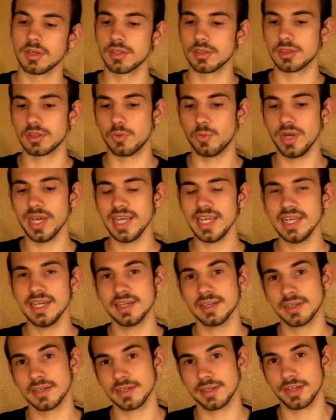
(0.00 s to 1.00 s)
The way
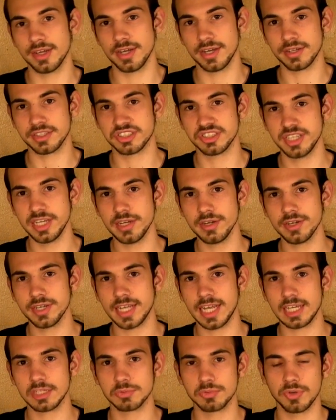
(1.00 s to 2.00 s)
a standard
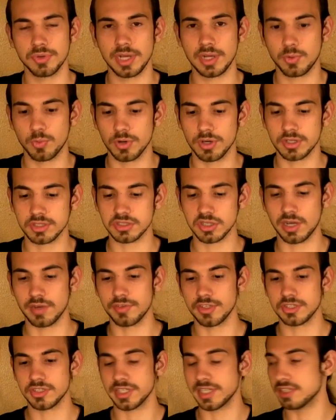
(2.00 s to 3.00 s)
gas blowback works,
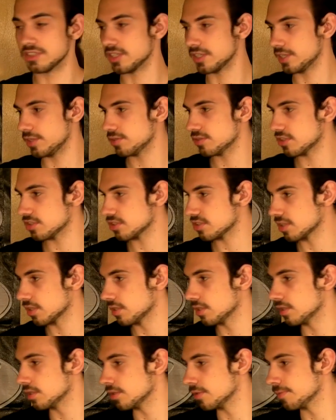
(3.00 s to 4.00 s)
obviously, is it uses
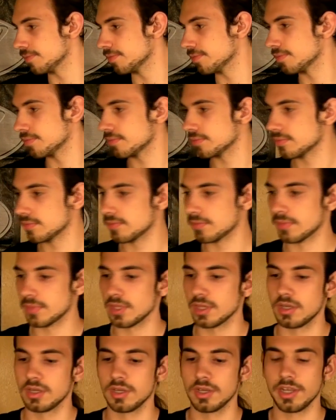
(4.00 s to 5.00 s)

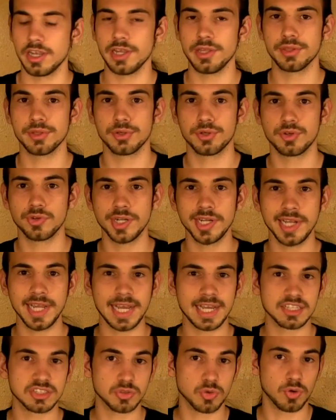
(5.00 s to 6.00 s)
either green
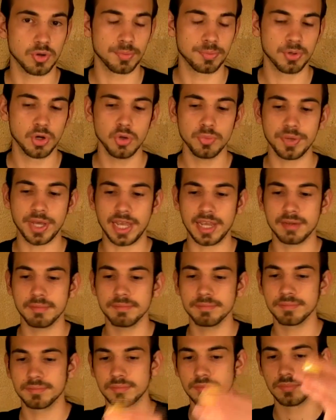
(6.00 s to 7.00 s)
gas or propane,
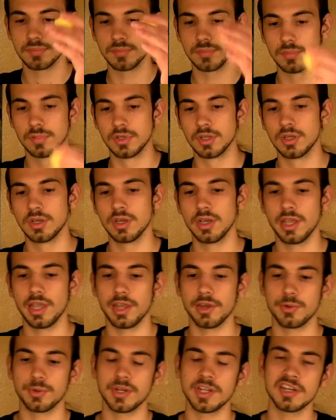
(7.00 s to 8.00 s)

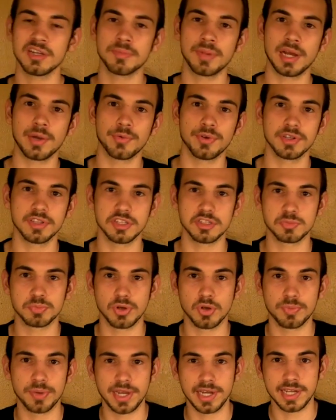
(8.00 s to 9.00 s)
and you need to buy one of these
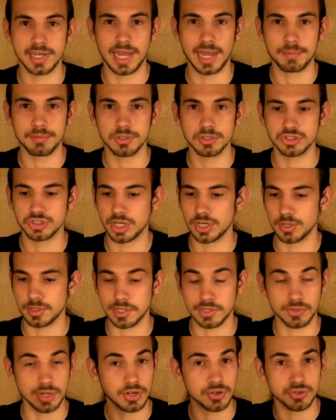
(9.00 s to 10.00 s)
propane adapters,
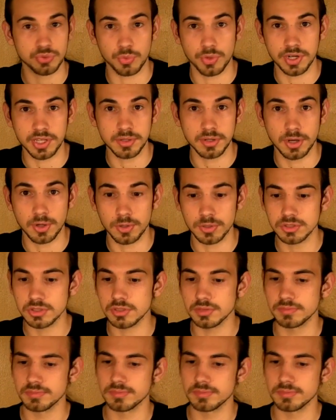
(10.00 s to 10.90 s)
generally around $20.